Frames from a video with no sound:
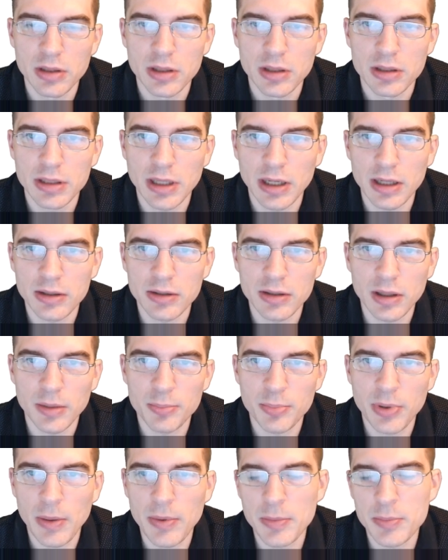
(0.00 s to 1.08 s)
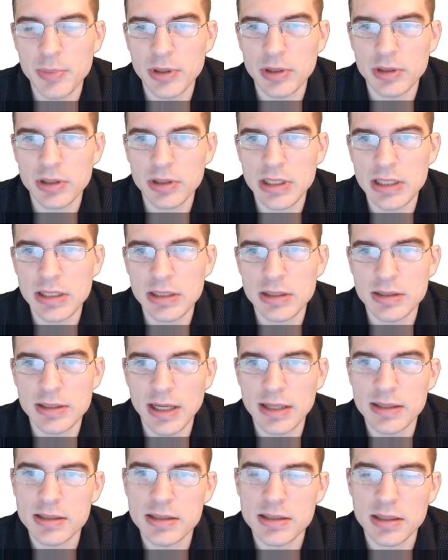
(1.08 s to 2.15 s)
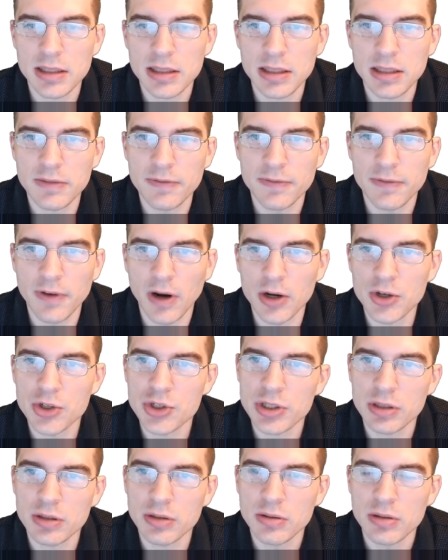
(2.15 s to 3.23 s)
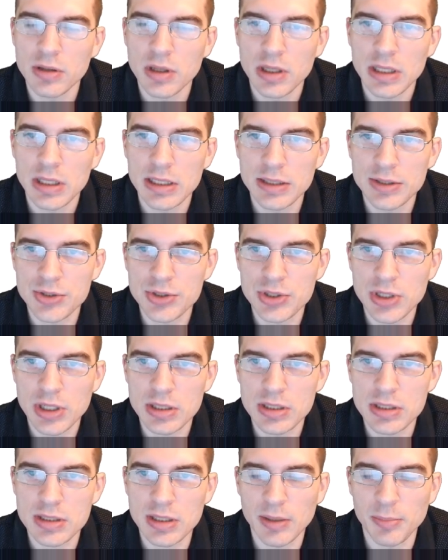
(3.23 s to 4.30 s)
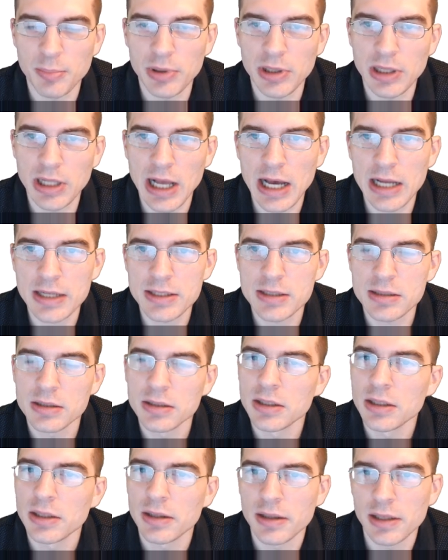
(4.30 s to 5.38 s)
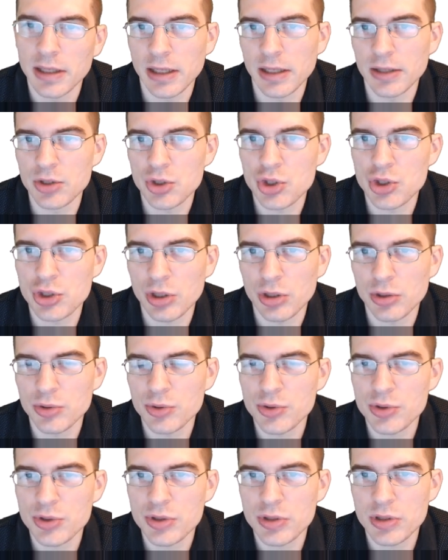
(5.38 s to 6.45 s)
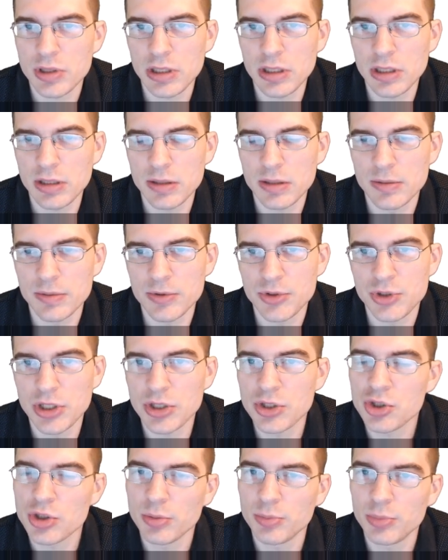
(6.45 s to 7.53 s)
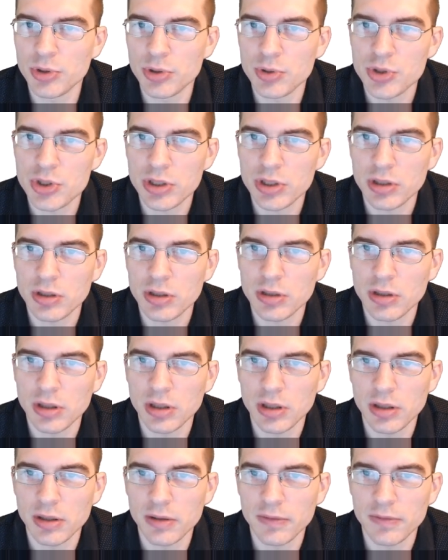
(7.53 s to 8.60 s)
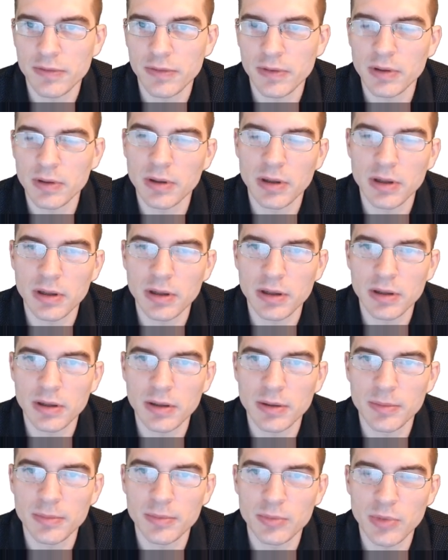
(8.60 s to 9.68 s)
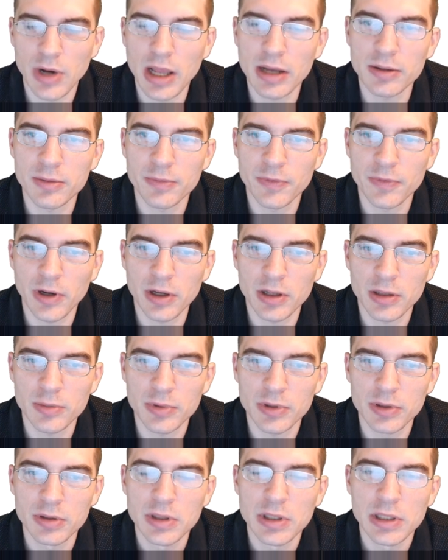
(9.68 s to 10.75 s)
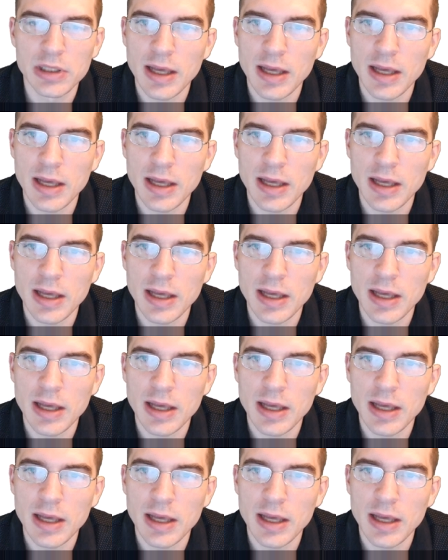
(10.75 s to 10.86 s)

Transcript: Now, a probability density function is just a plot that shows the distribution of a random variable.